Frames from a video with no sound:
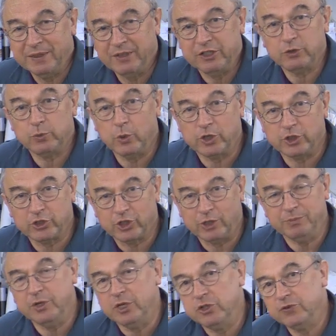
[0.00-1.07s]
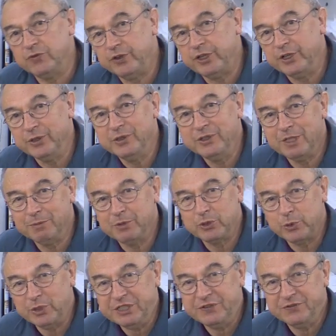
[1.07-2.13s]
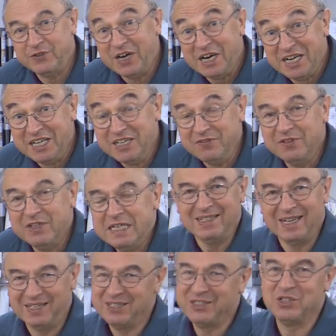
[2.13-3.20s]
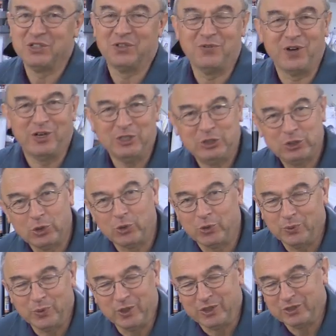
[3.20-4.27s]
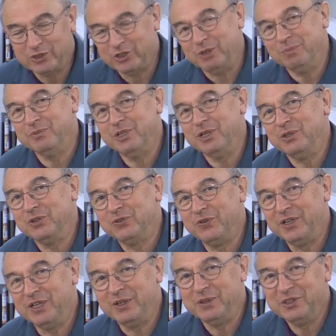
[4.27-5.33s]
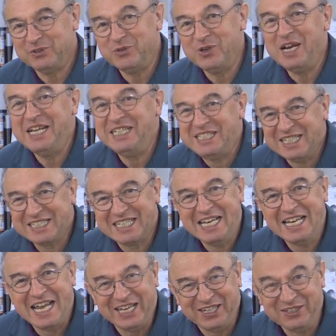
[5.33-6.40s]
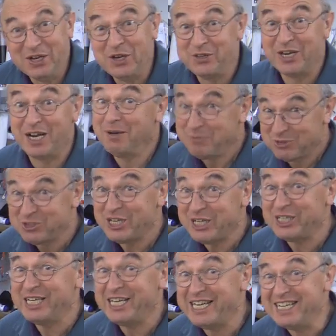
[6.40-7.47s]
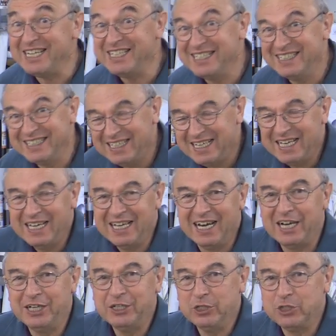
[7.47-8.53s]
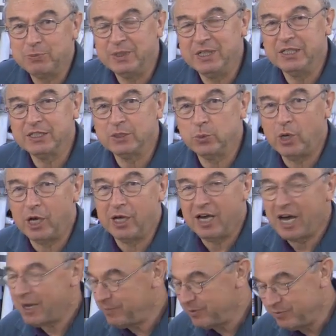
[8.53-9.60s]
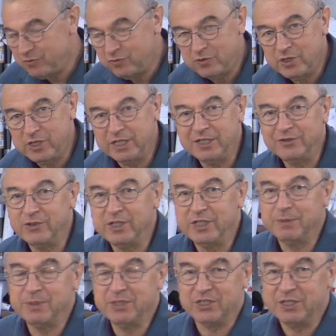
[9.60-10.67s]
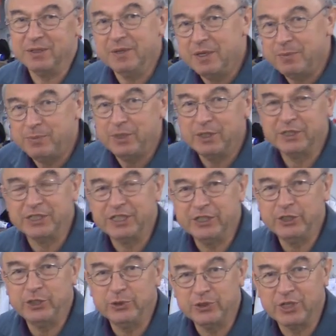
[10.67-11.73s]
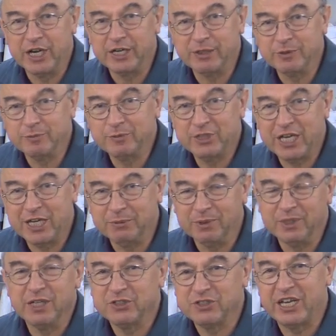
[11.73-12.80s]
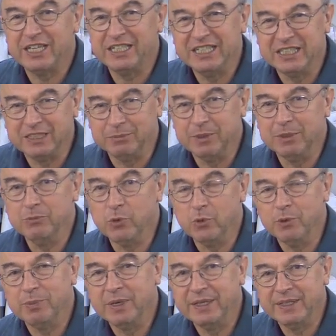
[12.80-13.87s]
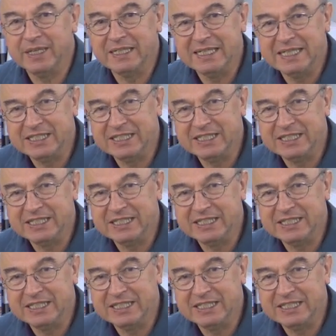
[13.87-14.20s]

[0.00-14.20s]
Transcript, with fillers: and this workshop notes video number 25. Now this is a very short workshop notes video, it's really just to let you know that I'm still here. I know it's been a little while, I've been really busy building a new dining room table. I'll say a little bit more about that